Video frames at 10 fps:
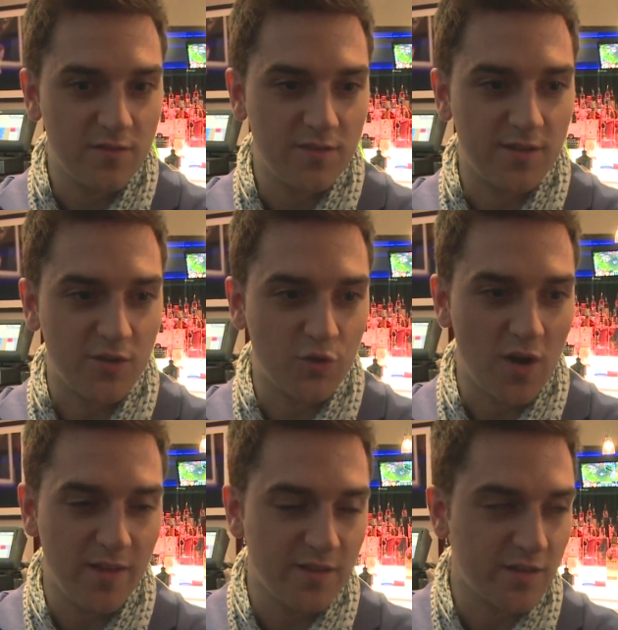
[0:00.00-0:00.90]
So
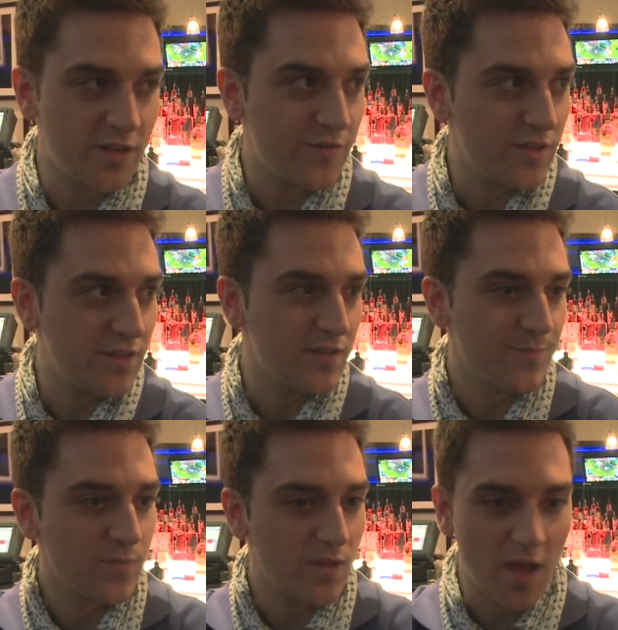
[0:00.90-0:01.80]
totally deserved,
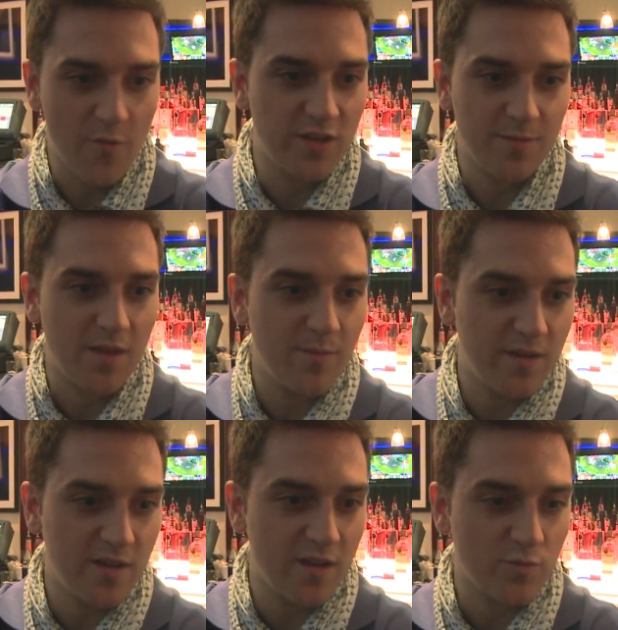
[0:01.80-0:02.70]
and every team that
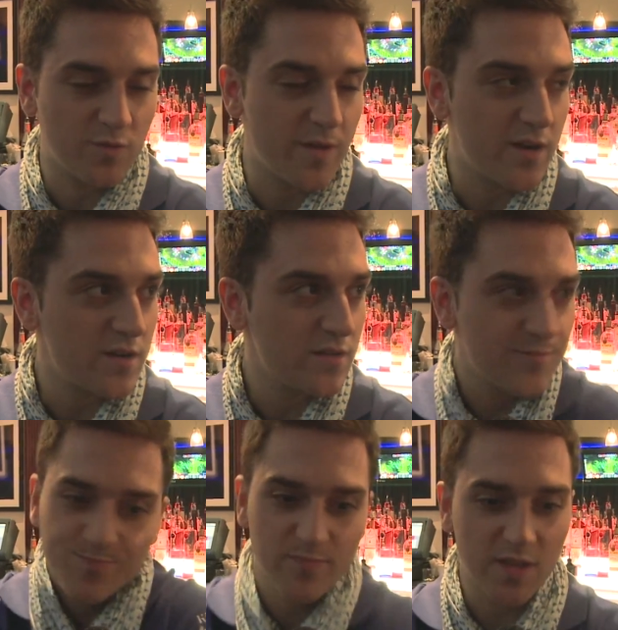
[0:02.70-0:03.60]
beaten us was better.
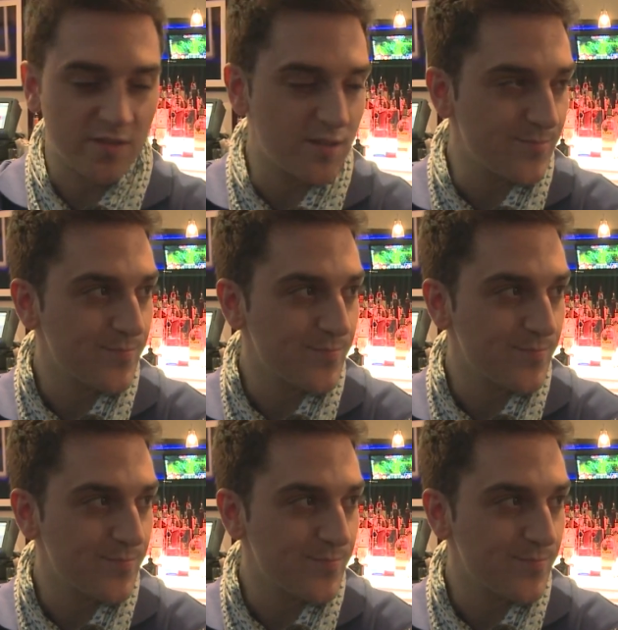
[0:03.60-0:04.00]
That's it.